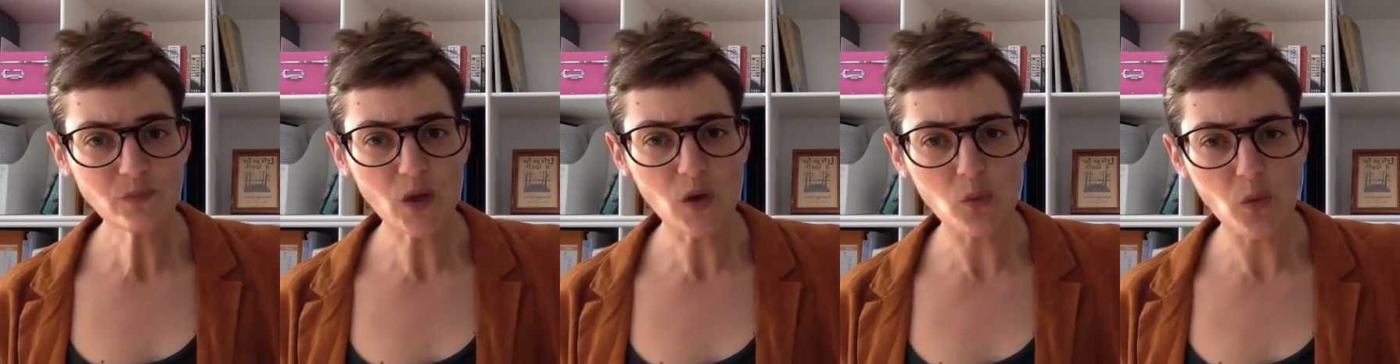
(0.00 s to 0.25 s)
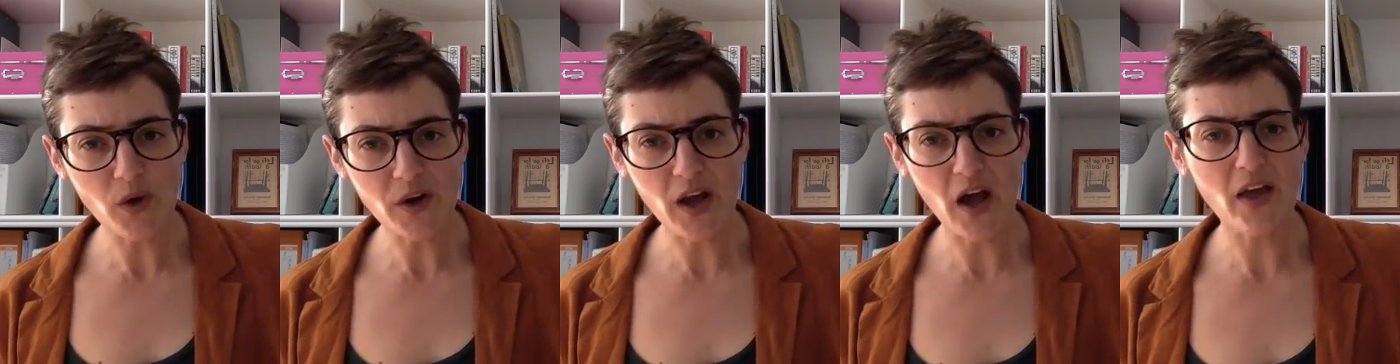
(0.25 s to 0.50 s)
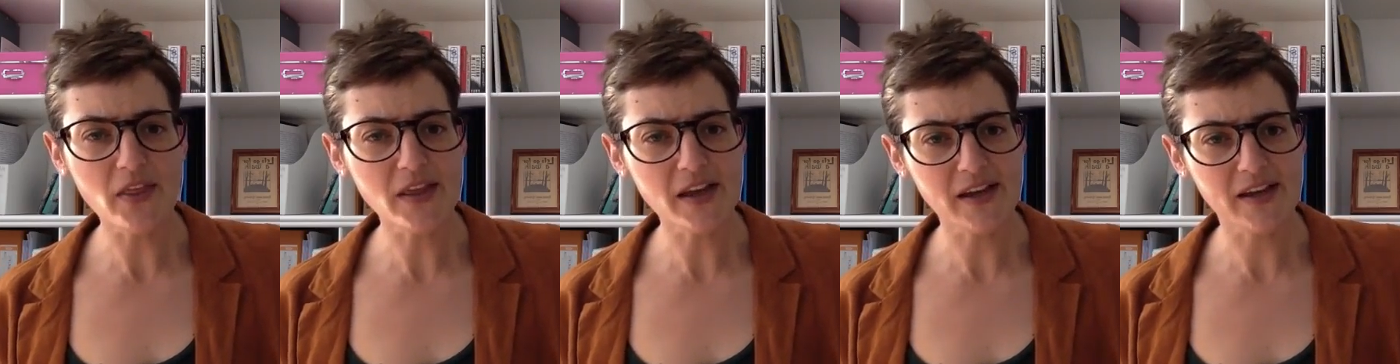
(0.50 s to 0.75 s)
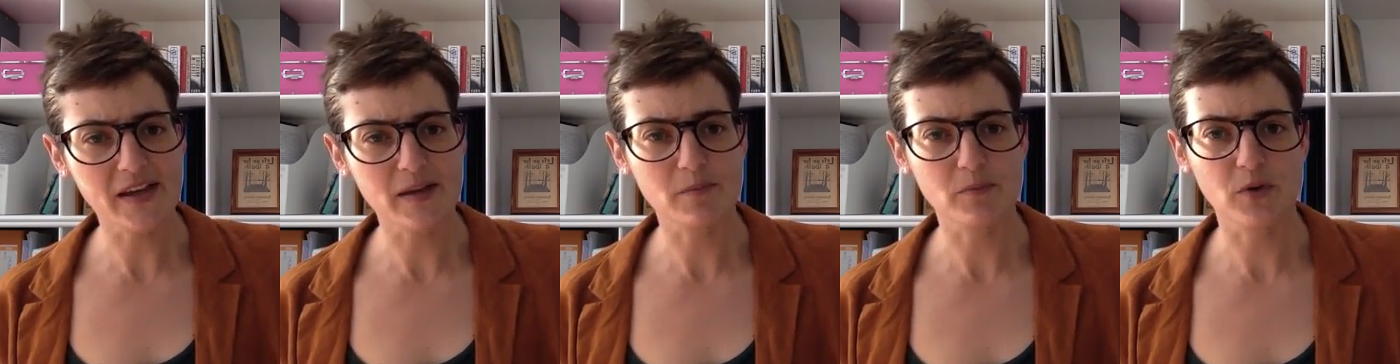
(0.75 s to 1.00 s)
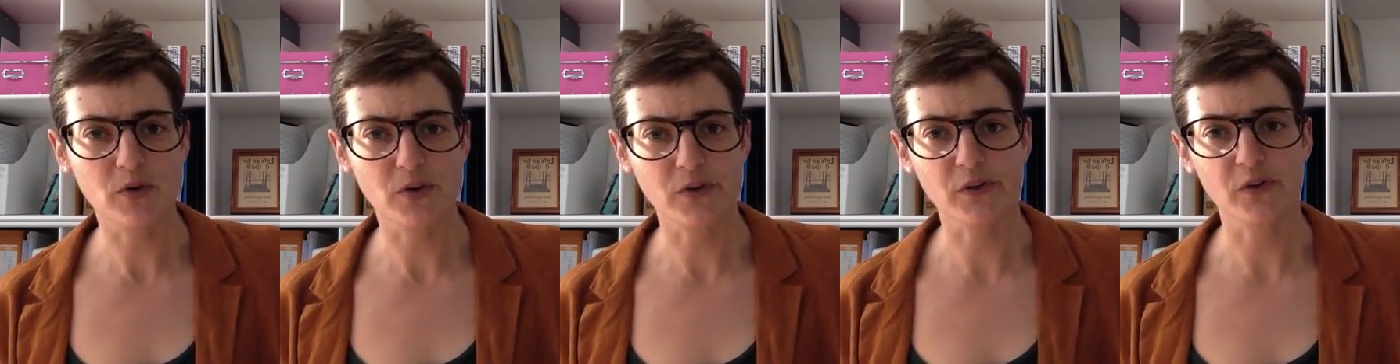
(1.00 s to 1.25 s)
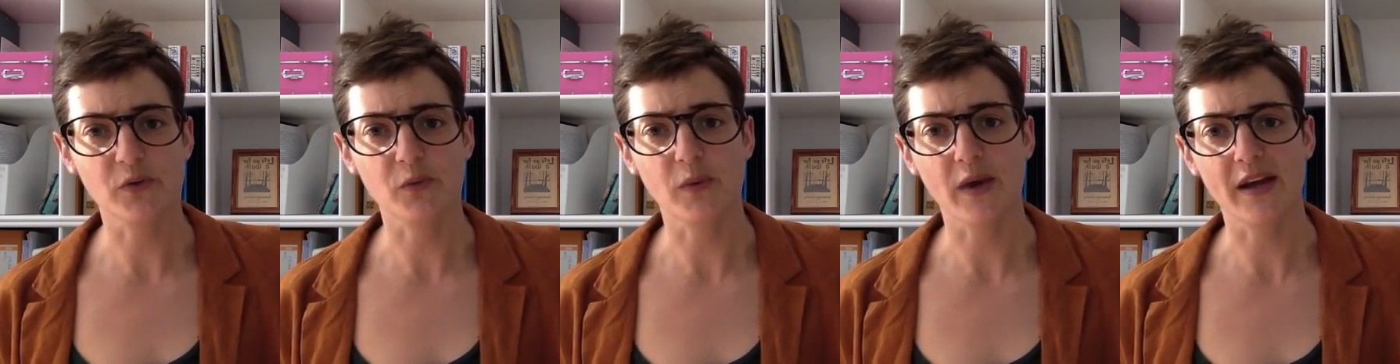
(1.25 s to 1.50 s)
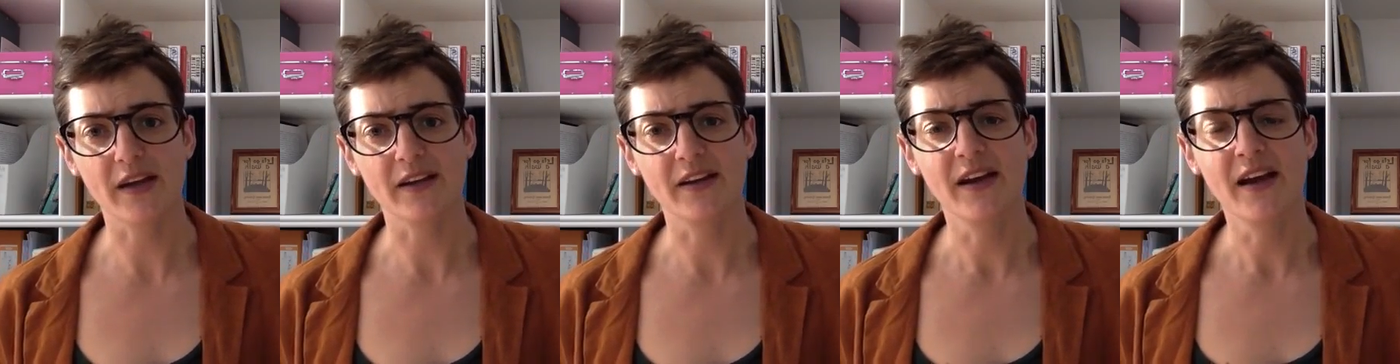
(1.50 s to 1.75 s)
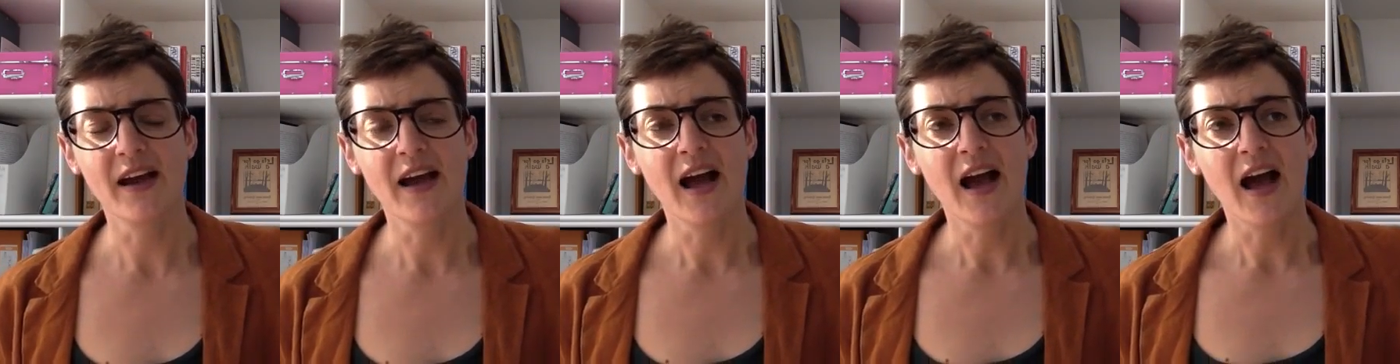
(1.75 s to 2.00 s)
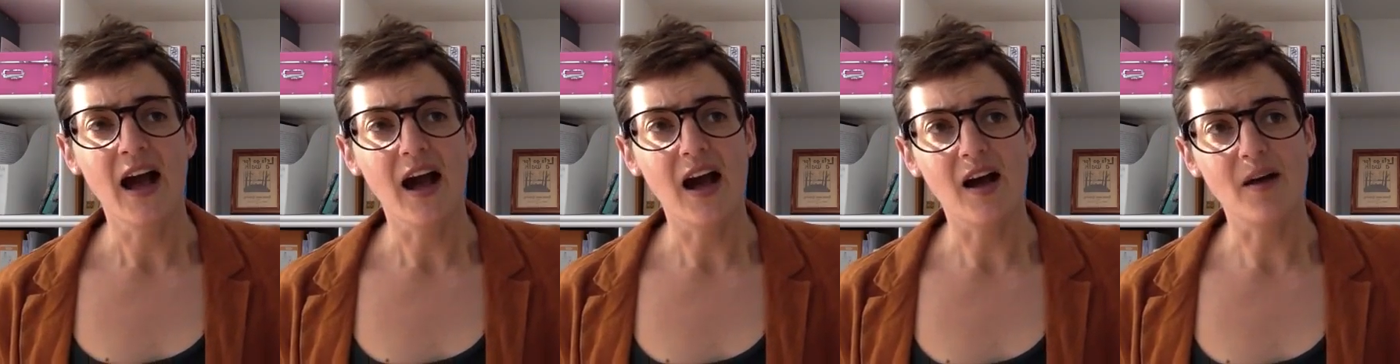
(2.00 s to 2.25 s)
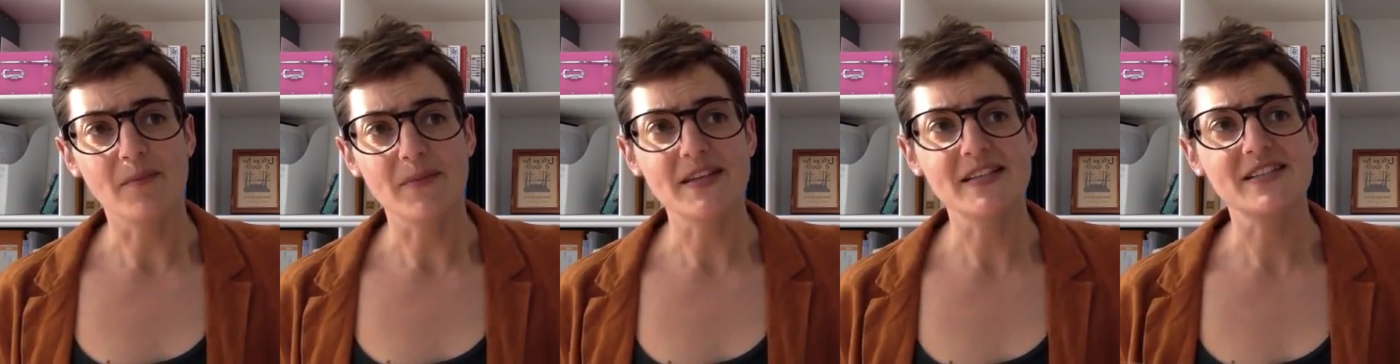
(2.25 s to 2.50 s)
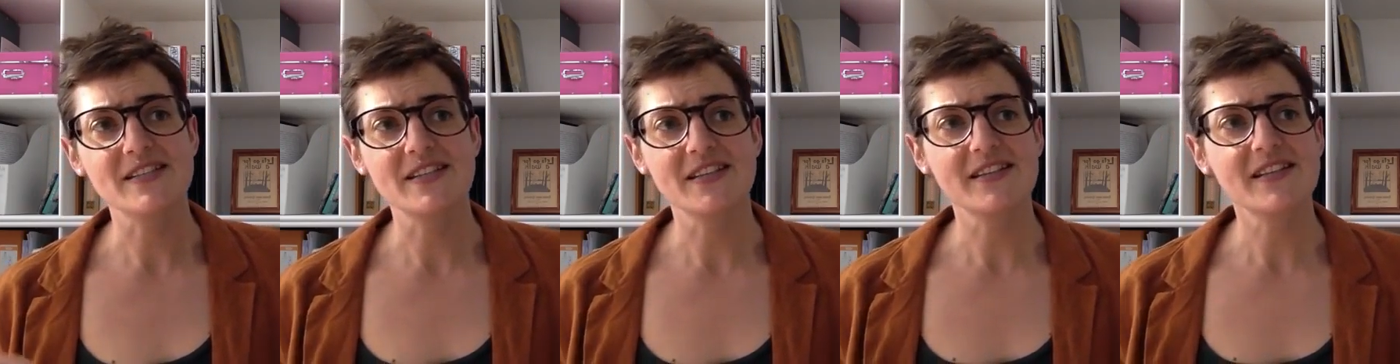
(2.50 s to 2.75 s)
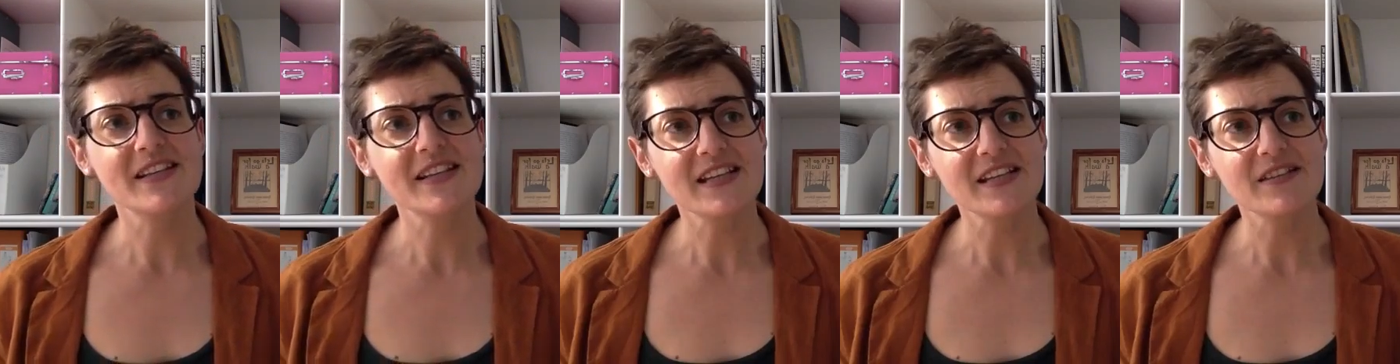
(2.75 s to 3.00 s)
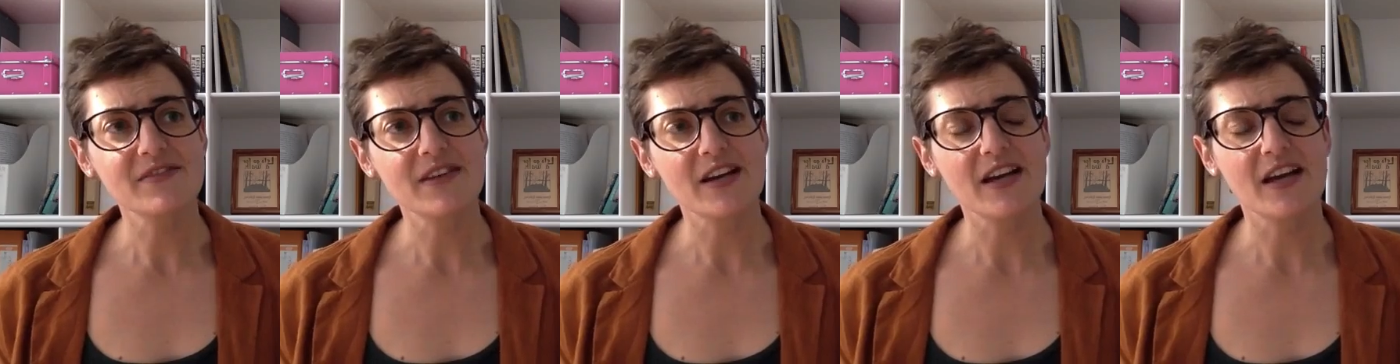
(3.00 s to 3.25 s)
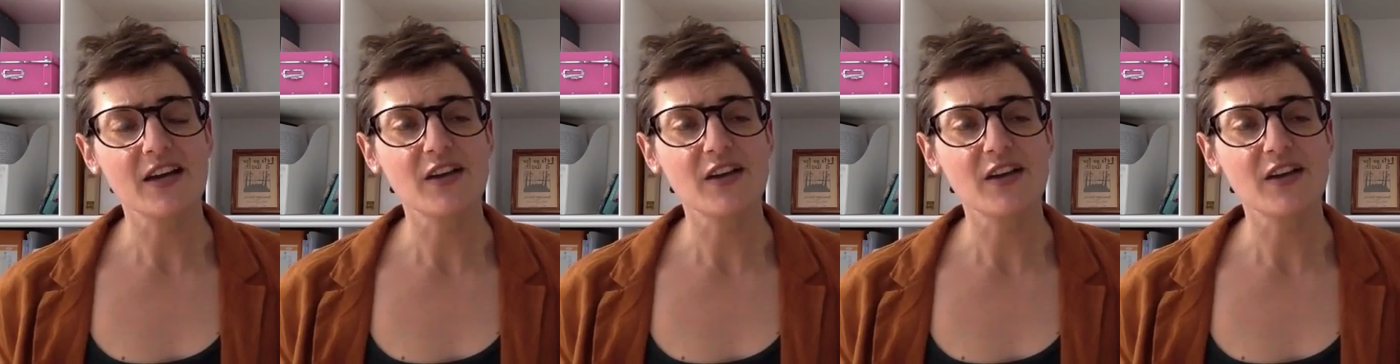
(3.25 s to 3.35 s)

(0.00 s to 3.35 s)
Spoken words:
One other important way is to think of it